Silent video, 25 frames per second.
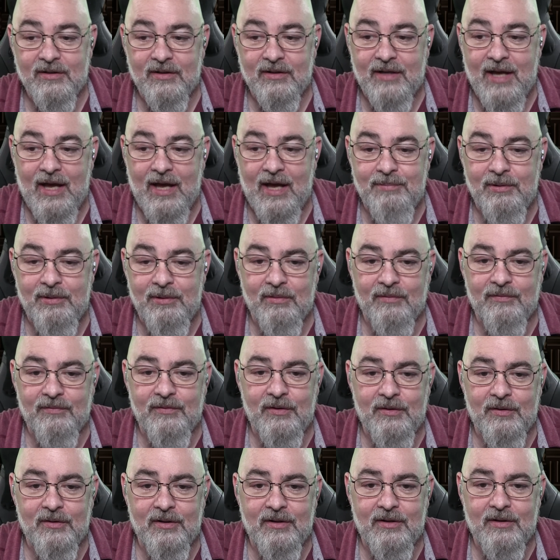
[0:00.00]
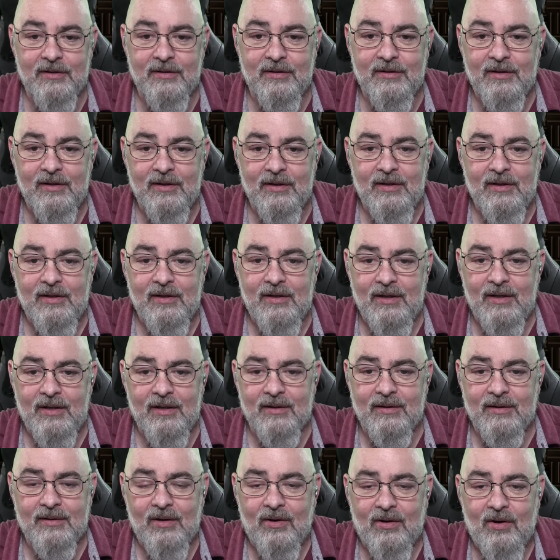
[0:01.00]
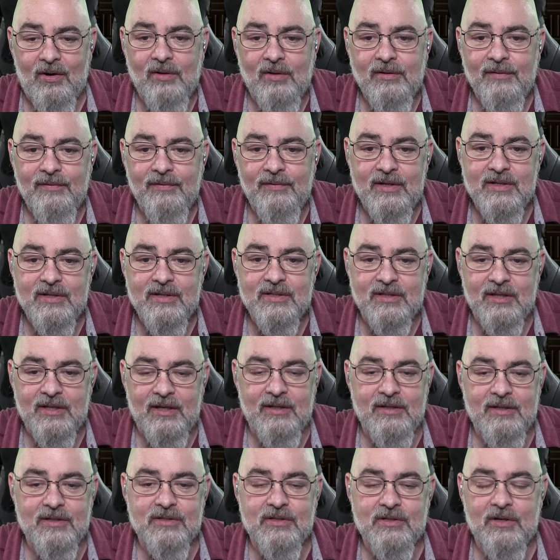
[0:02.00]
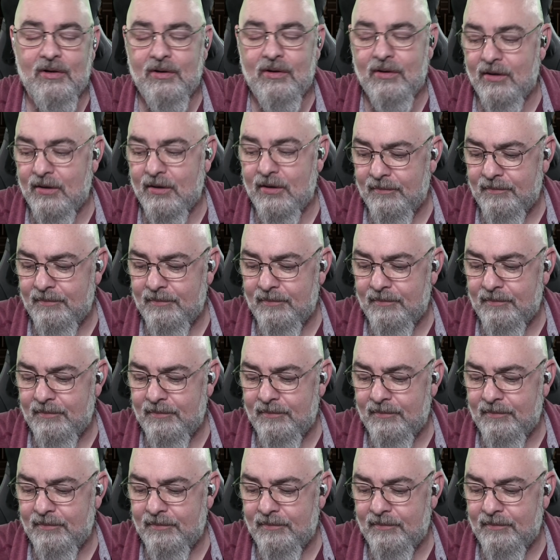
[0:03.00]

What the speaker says: can't be refuted. All of these things are